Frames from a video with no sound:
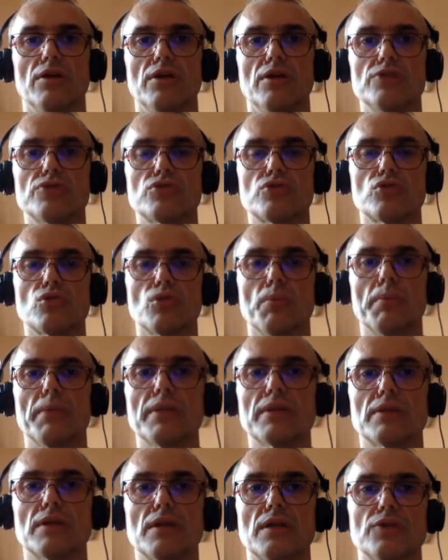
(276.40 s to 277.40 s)

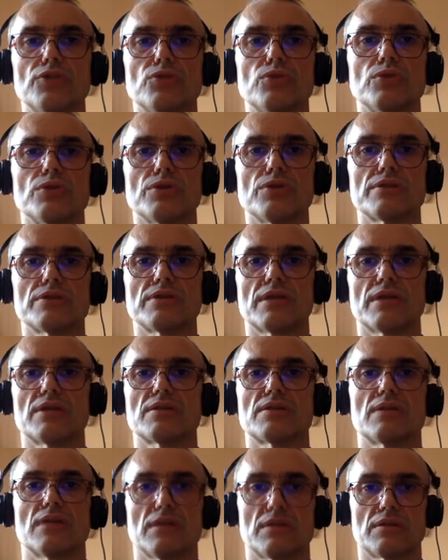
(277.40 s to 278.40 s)
instrumental to your
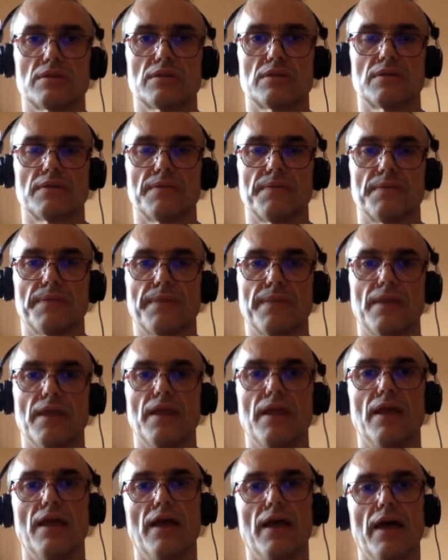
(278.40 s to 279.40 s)
success.
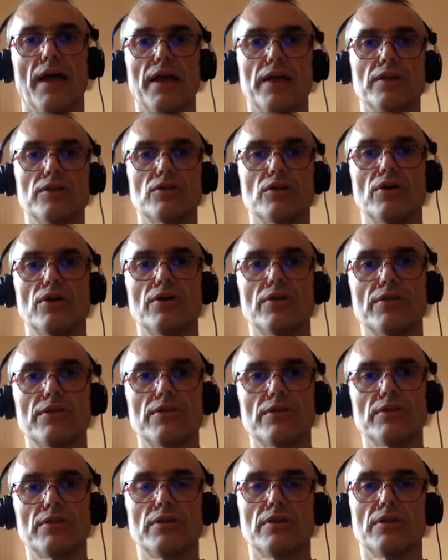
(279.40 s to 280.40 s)
And
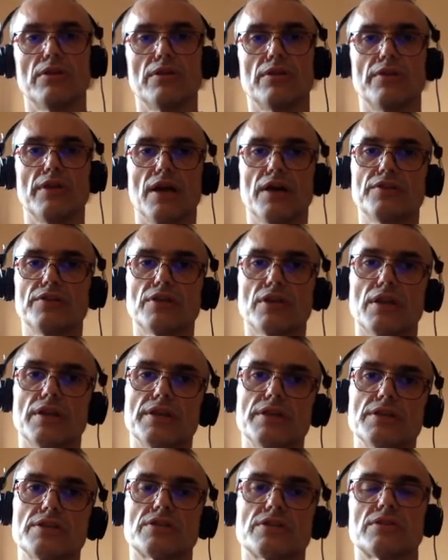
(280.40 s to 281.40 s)
on the other
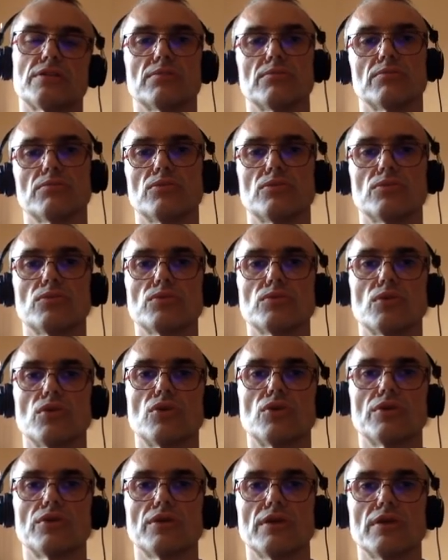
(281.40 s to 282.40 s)
list,
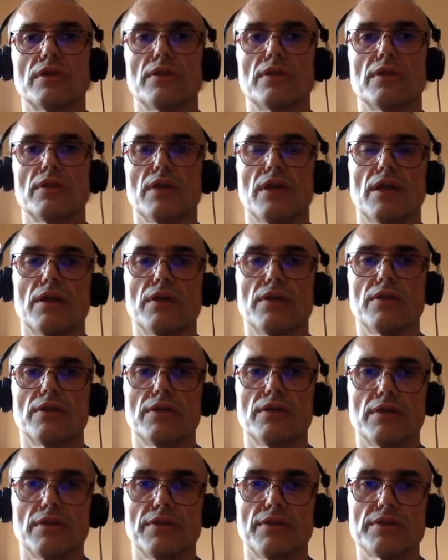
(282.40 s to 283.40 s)
or in
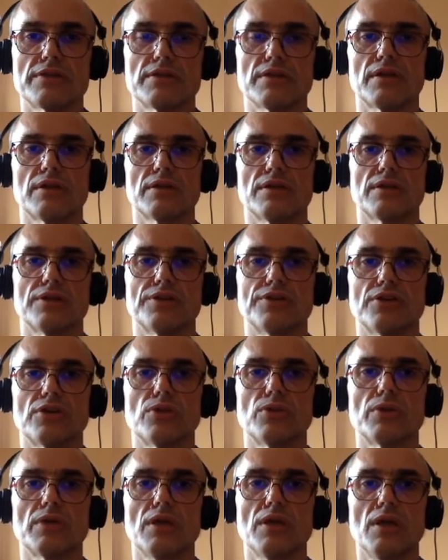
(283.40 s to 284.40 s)
the second
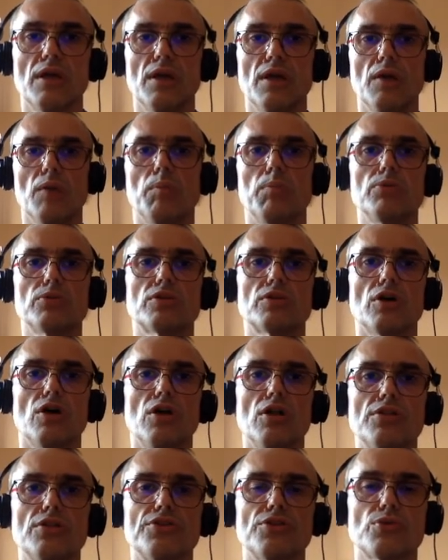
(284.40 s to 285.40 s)
category, put
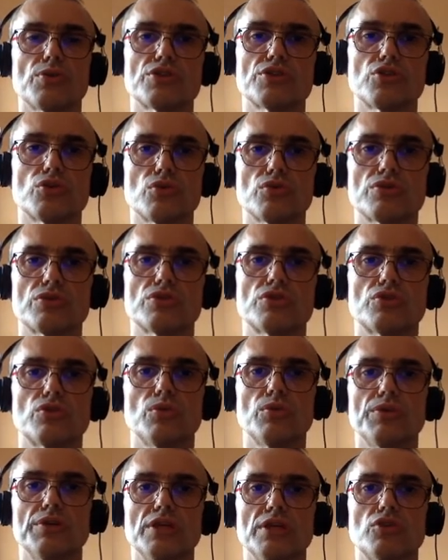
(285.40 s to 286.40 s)
all the resources
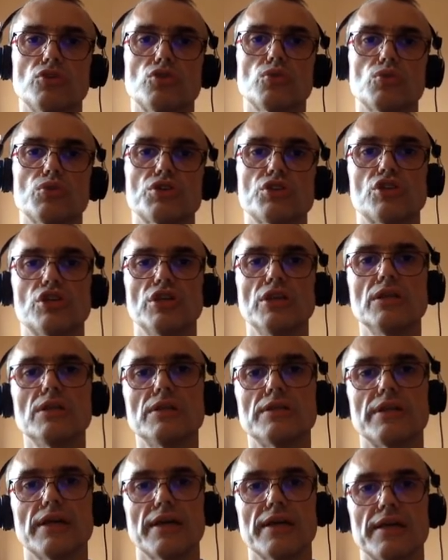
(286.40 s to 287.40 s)
you need to
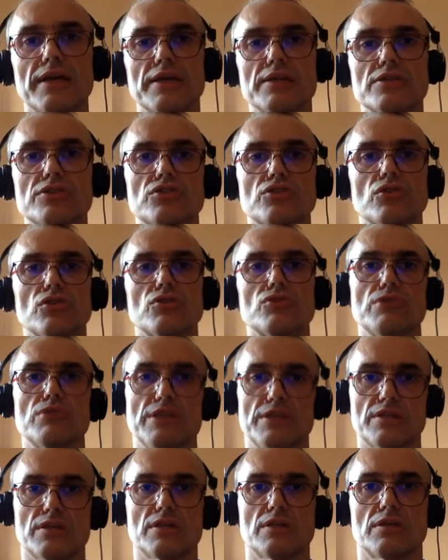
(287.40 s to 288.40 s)
shield against your
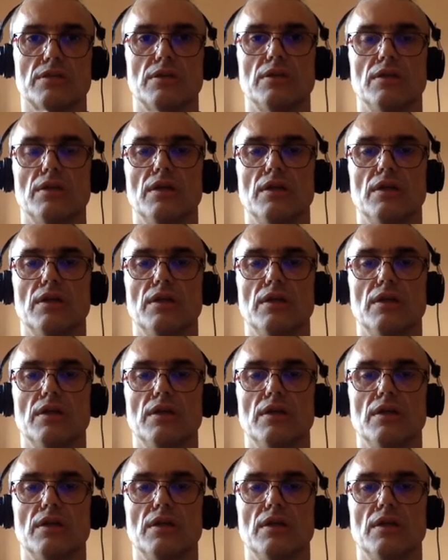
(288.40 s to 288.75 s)
risks.